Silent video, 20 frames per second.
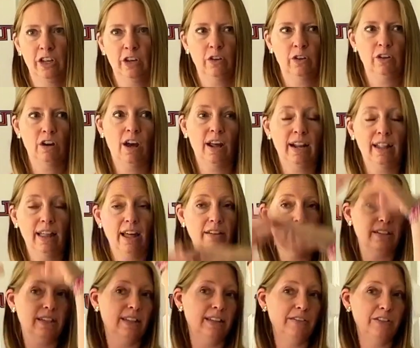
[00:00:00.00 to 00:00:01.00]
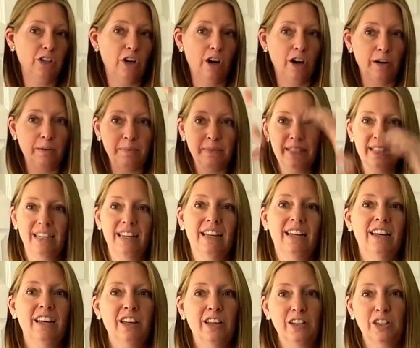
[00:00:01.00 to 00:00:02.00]
you're not allowed to lift your arms
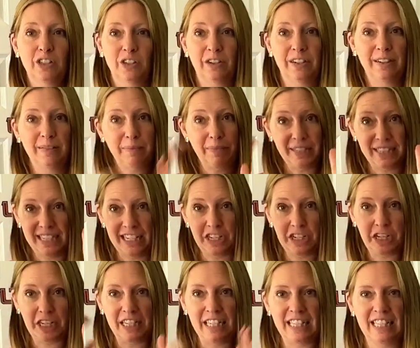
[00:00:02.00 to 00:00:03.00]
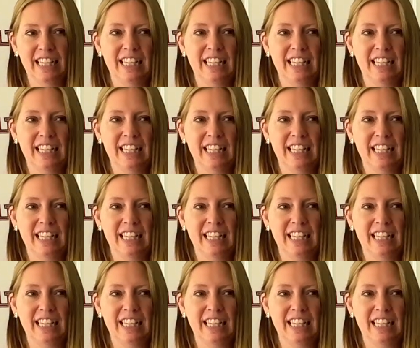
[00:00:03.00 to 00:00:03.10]
certain positions.